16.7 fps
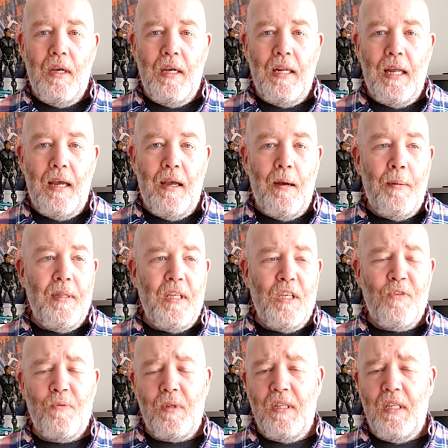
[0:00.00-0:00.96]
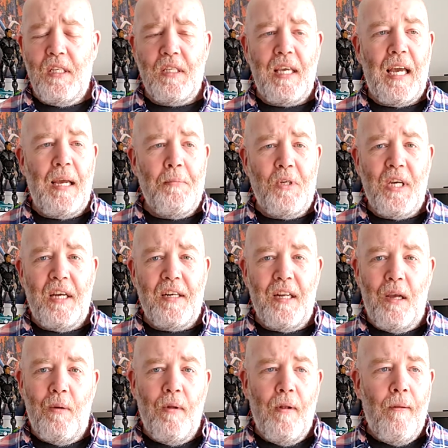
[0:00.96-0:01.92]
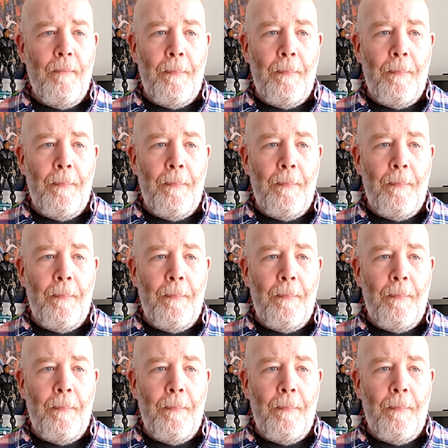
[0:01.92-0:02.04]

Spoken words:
You know, I mean, this game, Shadow,